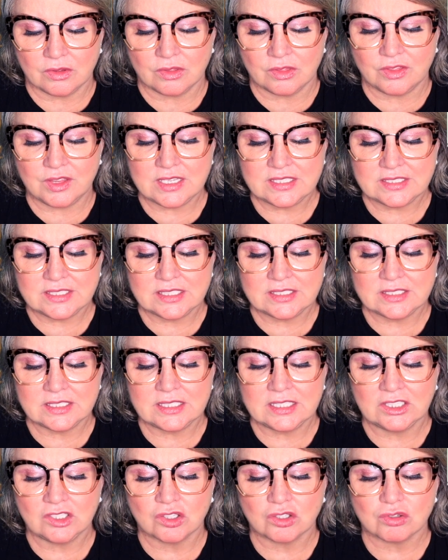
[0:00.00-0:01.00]
this is
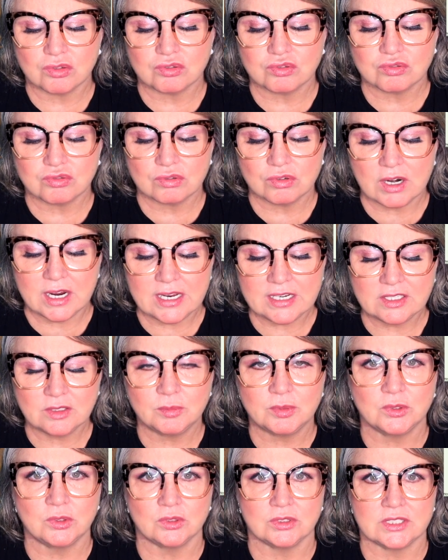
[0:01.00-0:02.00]
an
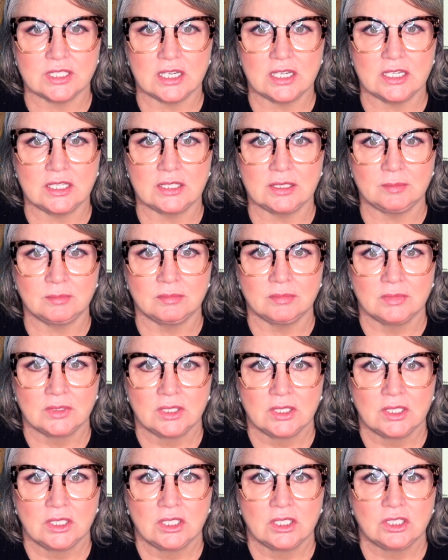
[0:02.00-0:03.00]
incredible time
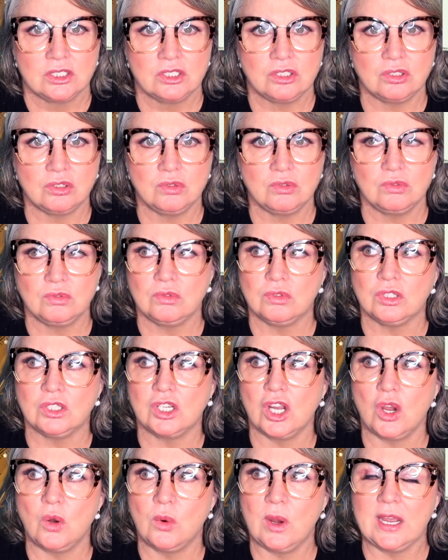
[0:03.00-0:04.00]
to
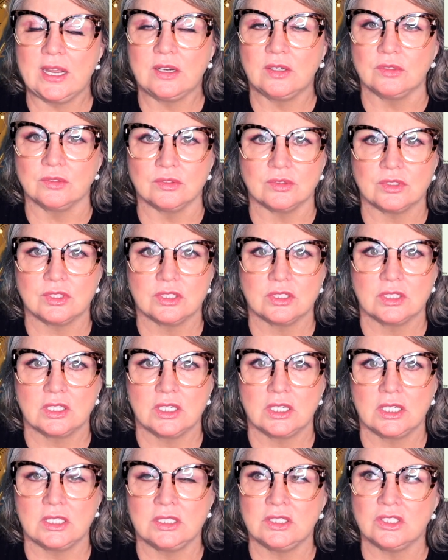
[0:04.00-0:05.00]
go out
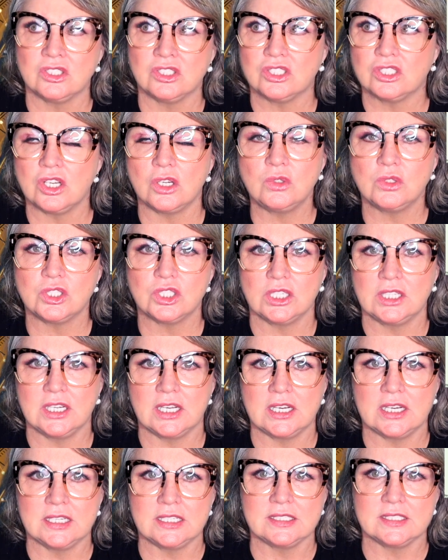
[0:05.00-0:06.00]
and
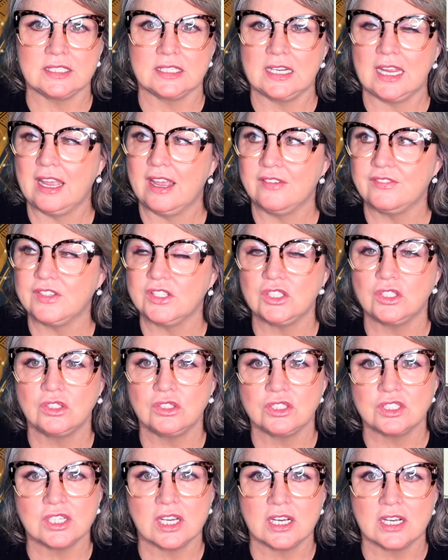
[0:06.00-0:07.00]
socialize, have a
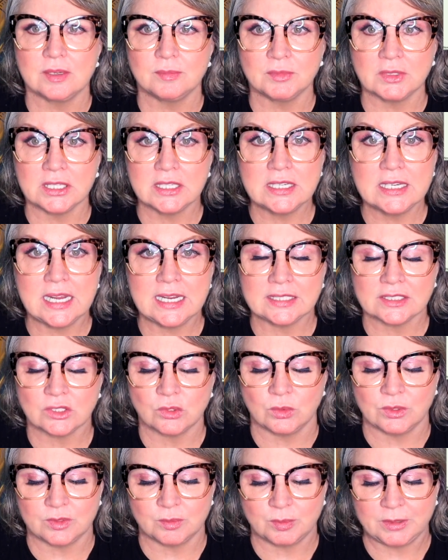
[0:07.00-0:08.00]
good time,
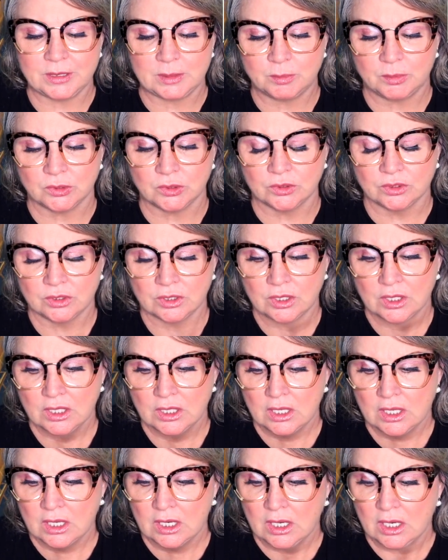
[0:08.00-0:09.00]
connect with people.
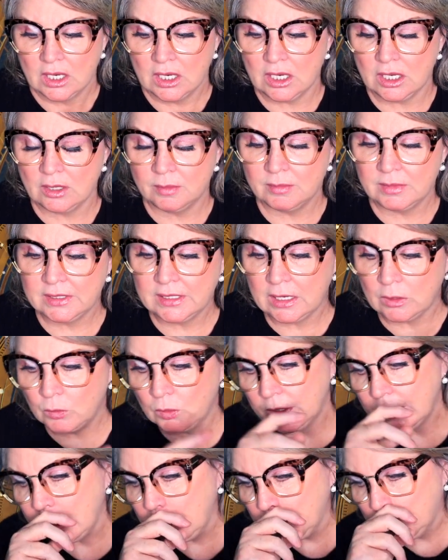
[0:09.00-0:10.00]
Now,
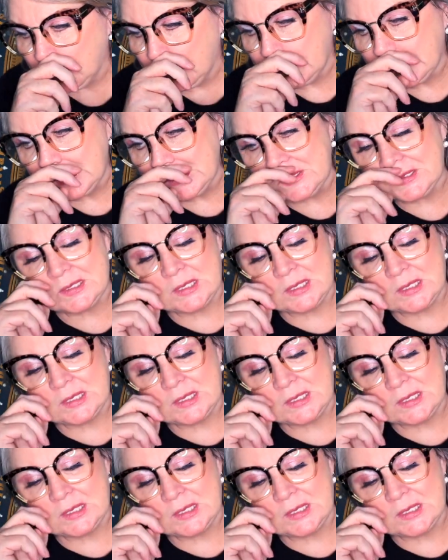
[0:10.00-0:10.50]
what I will